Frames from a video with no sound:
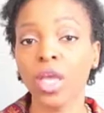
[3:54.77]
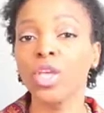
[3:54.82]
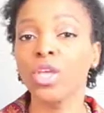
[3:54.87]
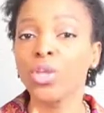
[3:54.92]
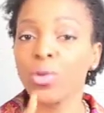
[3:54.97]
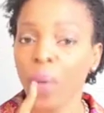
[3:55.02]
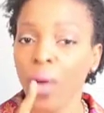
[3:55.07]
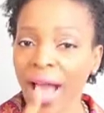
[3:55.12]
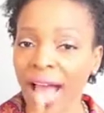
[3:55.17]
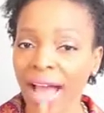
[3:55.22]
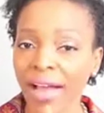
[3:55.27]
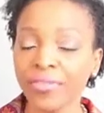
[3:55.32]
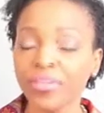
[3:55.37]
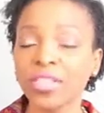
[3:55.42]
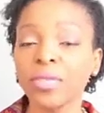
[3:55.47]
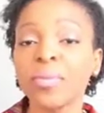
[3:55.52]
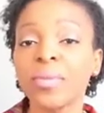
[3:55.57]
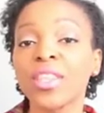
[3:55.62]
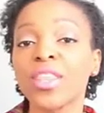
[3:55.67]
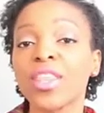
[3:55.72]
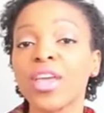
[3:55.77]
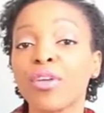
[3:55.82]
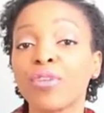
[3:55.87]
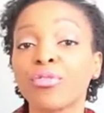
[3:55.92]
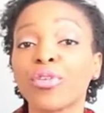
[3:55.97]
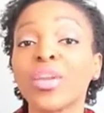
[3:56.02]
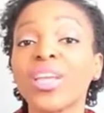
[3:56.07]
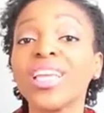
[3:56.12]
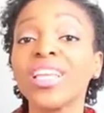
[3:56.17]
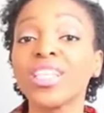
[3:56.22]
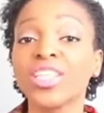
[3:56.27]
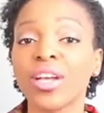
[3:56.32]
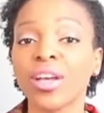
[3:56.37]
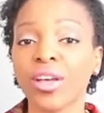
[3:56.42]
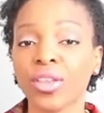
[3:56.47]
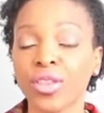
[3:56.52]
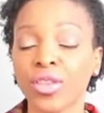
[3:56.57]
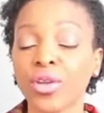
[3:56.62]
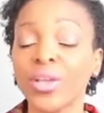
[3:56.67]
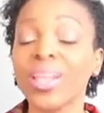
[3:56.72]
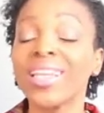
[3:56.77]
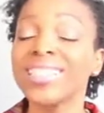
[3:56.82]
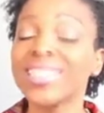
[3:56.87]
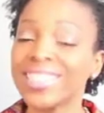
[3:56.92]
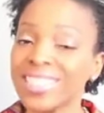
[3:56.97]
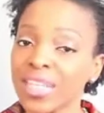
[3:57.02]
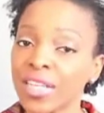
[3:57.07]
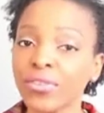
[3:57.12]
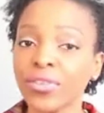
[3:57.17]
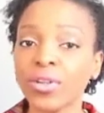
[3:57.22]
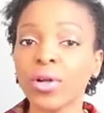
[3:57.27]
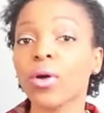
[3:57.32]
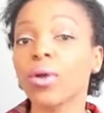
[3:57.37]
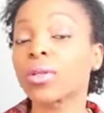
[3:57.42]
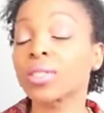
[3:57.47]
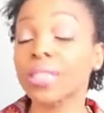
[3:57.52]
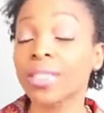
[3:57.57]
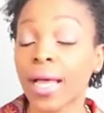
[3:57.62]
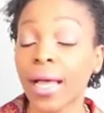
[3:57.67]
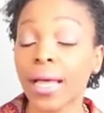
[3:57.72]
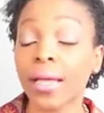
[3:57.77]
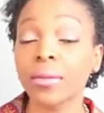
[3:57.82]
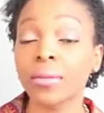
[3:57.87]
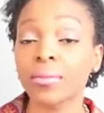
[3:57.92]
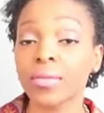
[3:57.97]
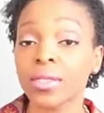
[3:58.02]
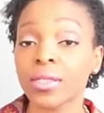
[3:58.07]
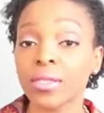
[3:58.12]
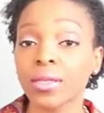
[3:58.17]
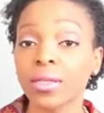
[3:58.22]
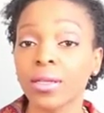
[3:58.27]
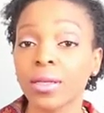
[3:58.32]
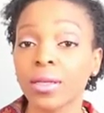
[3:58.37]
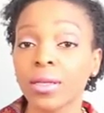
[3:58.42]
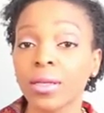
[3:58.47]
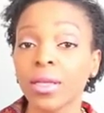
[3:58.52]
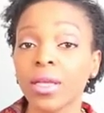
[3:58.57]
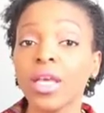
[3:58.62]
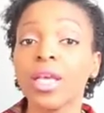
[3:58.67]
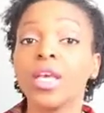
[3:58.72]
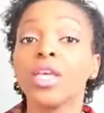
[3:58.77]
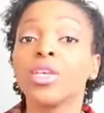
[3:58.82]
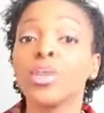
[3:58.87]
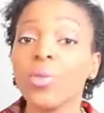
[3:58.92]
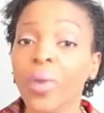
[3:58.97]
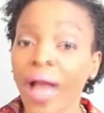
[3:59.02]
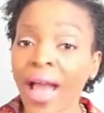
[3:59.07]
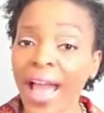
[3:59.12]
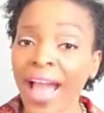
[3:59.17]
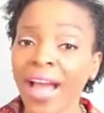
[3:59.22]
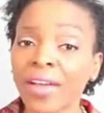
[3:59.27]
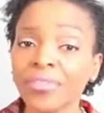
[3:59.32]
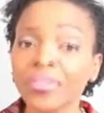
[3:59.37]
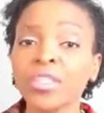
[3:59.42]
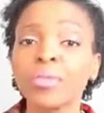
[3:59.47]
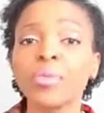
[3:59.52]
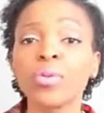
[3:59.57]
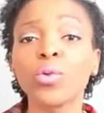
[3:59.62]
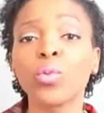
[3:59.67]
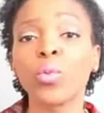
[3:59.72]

You have to be there for each other in difficult times. You have to be